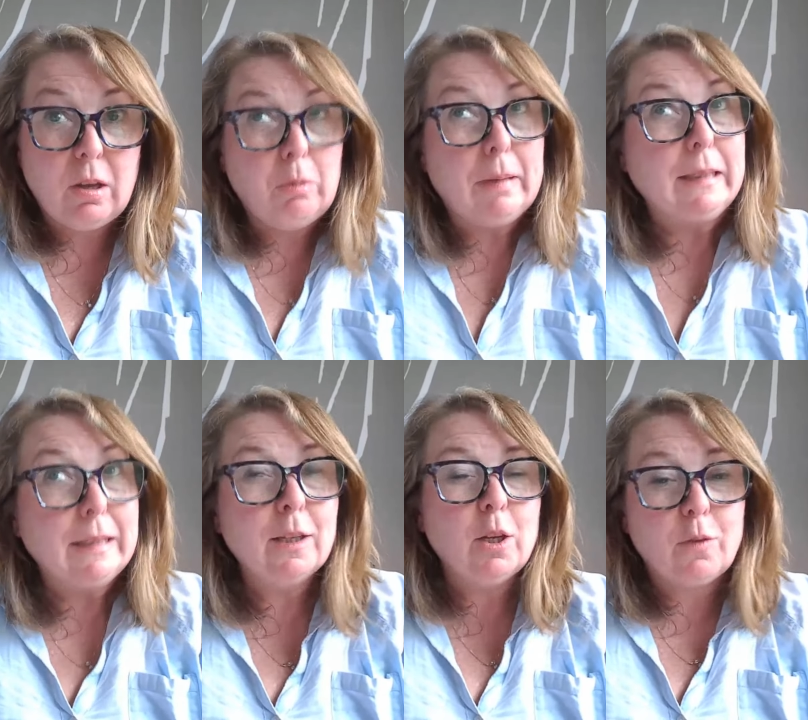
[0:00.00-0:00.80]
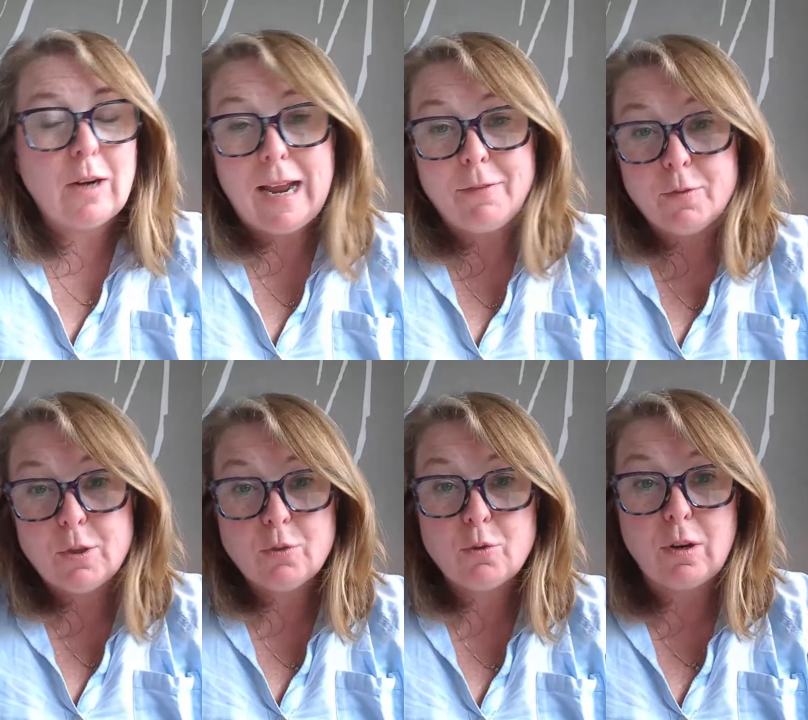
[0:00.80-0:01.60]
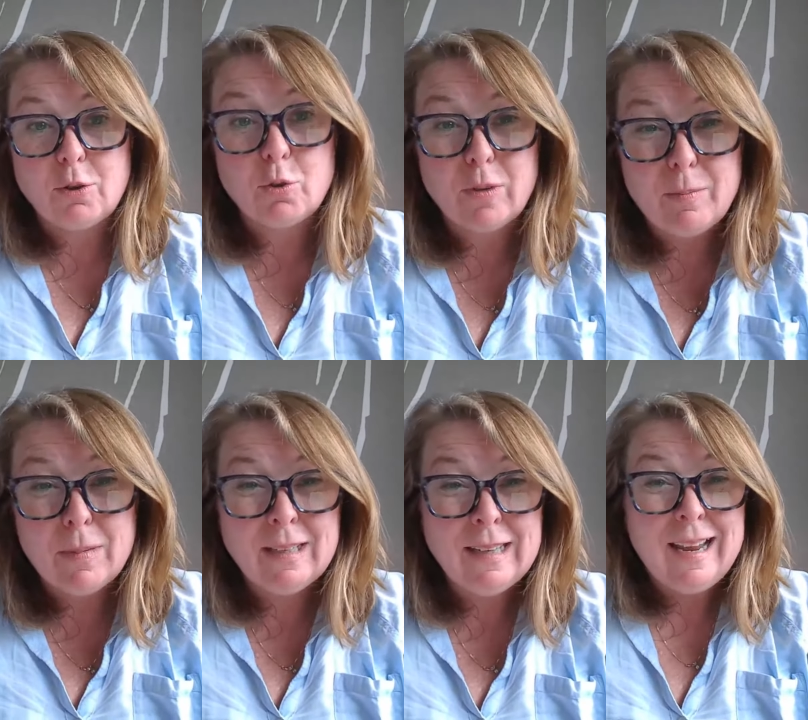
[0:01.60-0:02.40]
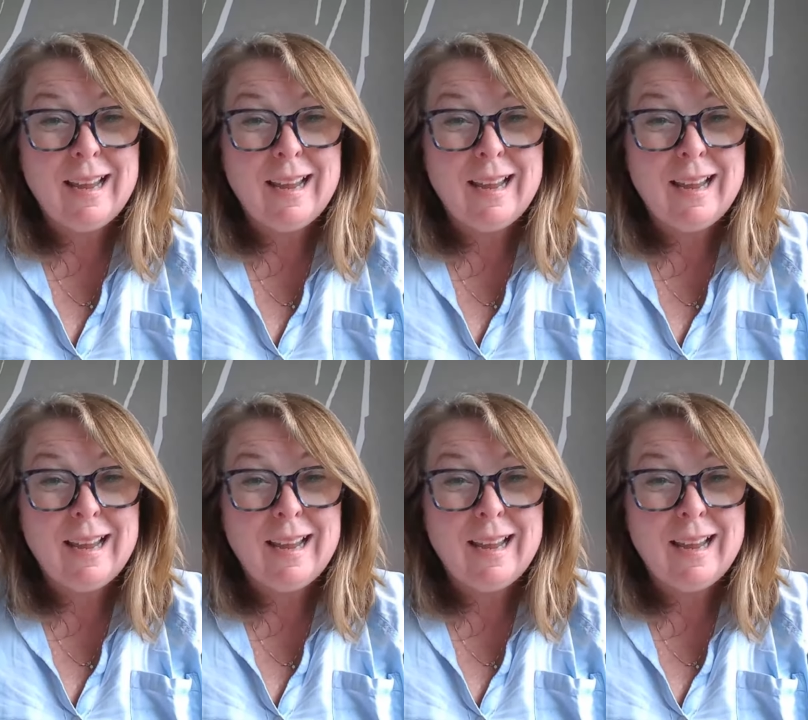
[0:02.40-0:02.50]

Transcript: only a little over half of children on treatment,